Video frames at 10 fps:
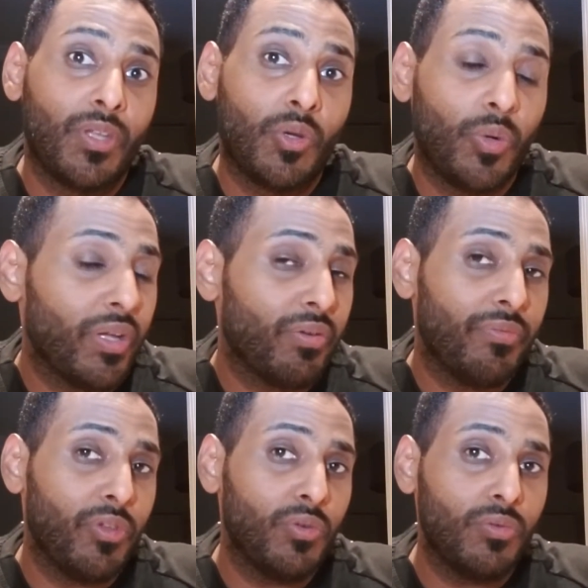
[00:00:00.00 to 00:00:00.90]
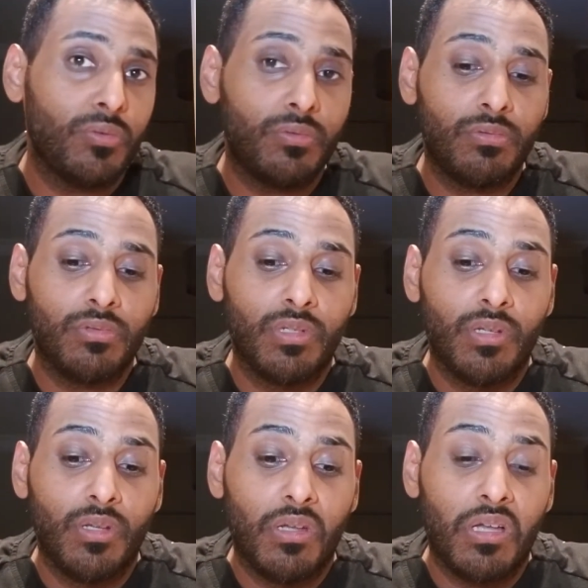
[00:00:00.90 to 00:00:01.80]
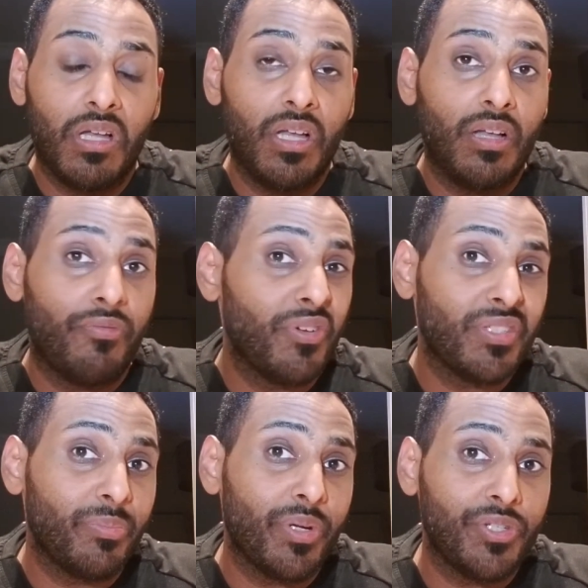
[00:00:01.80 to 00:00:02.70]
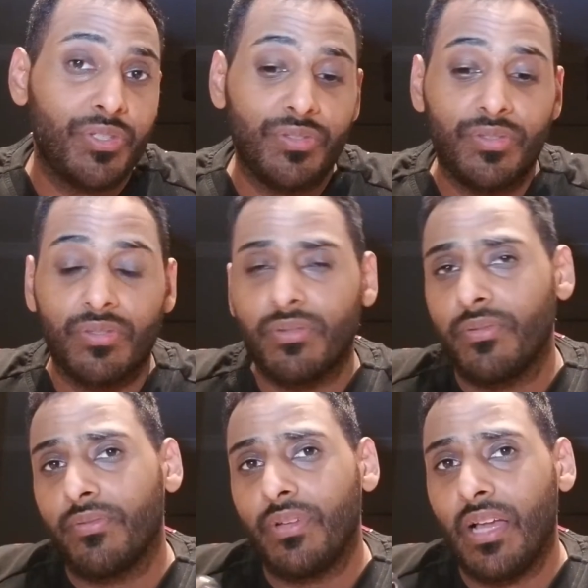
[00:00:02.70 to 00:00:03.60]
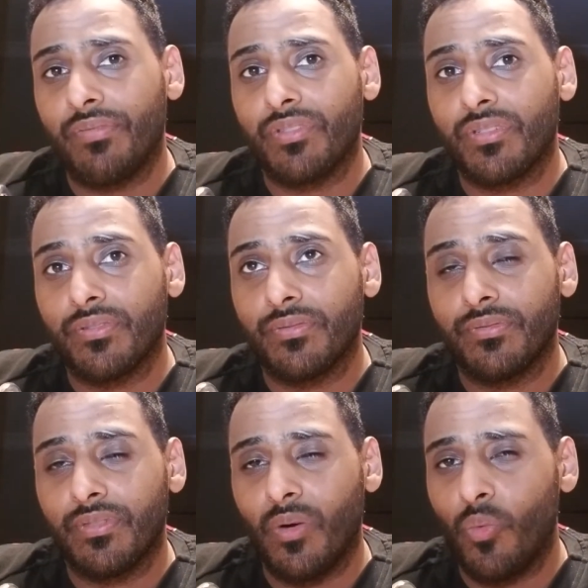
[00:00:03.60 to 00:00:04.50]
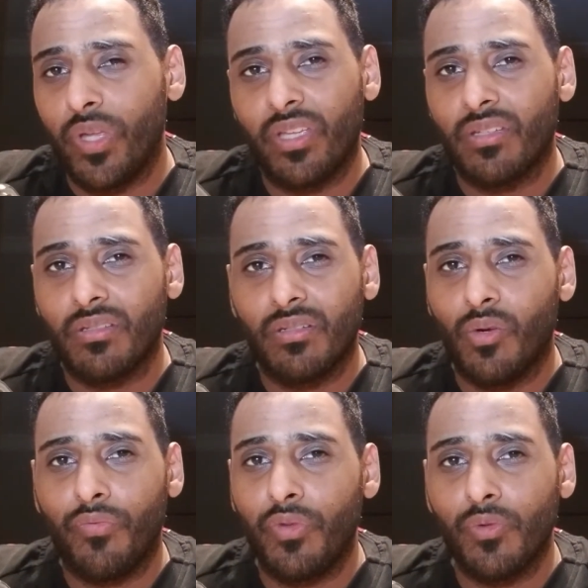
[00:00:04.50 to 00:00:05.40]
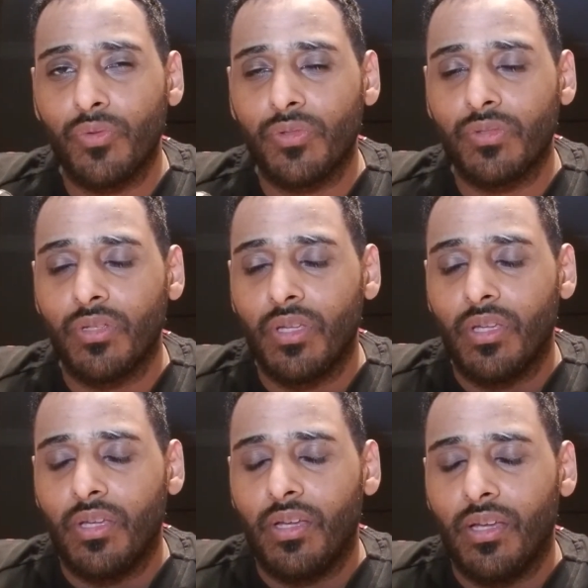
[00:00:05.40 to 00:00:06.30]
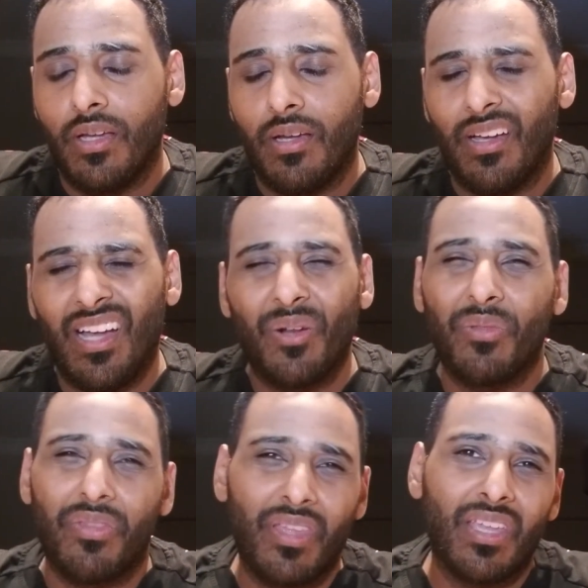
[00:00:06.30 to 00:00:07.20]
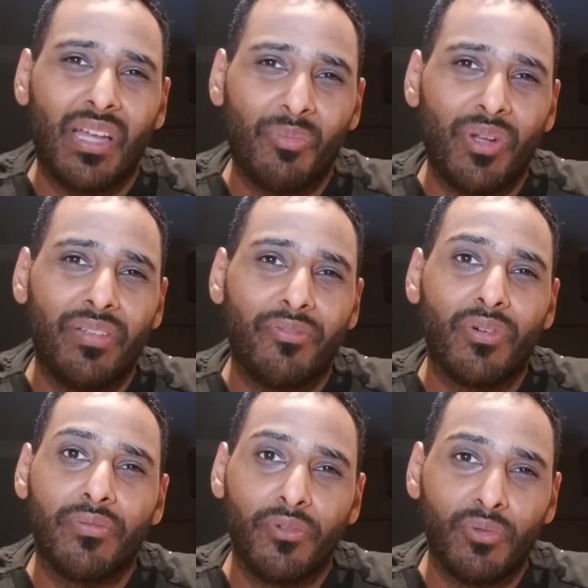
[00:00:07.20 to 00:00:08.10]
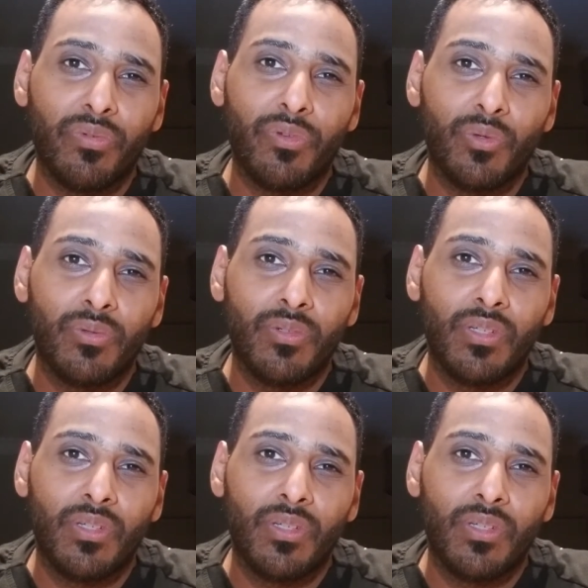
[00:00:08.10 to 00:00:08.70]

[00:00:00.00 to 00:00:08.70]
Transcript: quick review, first impressions after a week of use. I don't think I'm ready for a full review